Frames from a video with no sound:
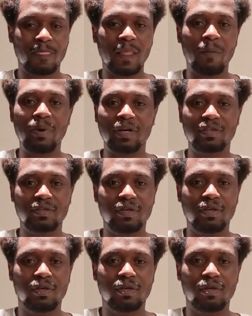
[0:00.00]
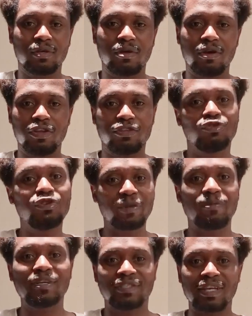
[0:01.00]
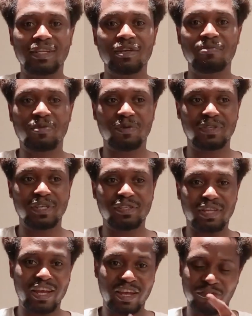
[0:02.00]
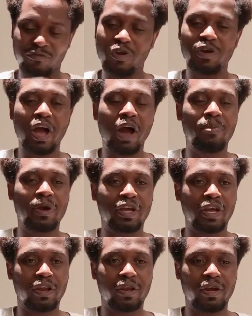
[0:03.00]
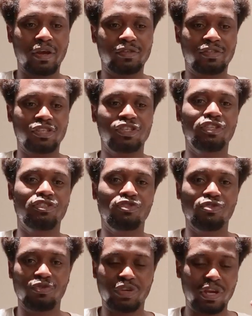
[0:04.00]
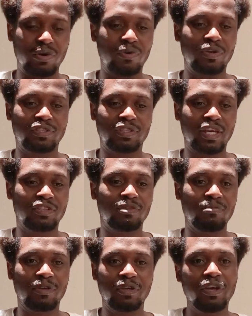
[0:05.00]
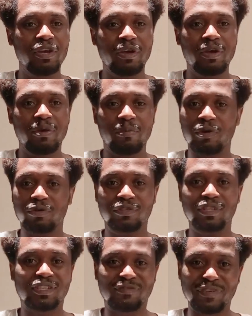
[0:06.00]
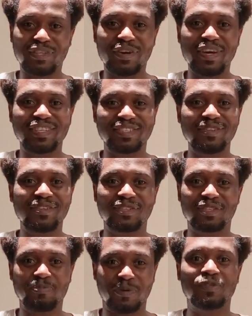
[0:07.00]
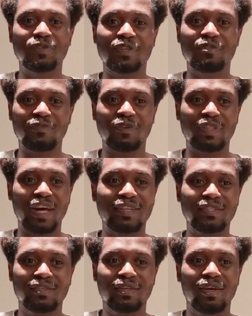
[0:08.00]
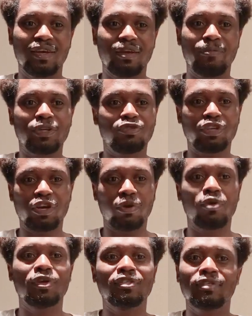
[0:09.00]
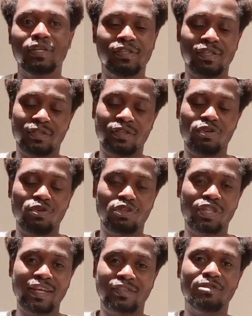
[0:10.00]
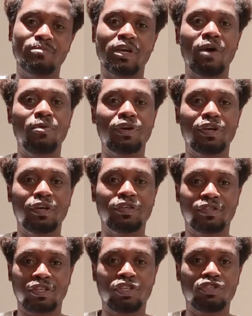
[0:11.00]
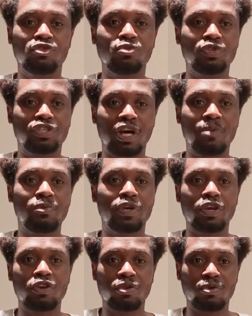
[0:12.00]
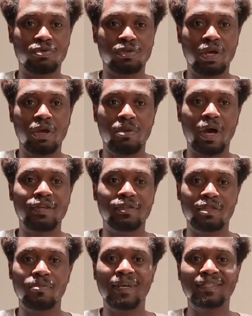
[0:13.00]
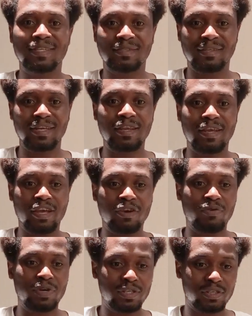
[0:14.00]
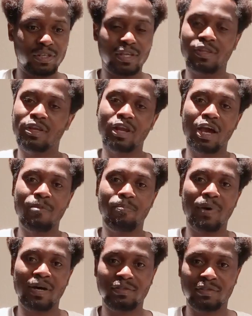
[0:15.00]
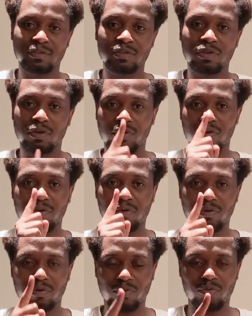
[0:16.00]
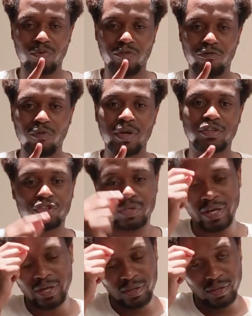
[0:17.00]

But during my studying process, I have one app I can suggest you. You can always text me, because this video is not sponsored for that, but you can always text me. I will suggest you which app you can use. I did my test in English, and then I passed with 1 try.